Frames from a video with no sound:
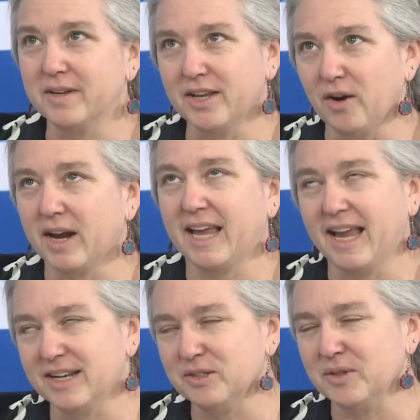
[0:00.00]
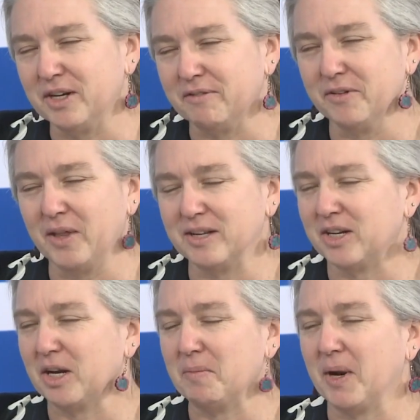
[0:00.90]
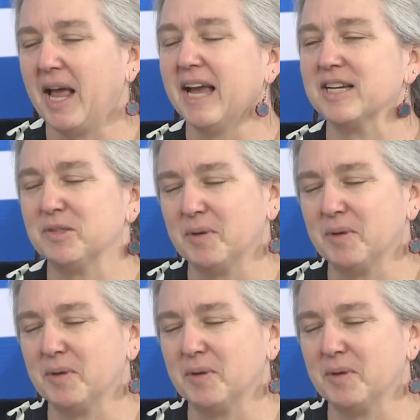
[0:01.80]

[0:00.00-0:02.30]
you know, I can't do an interview without talking about Angus,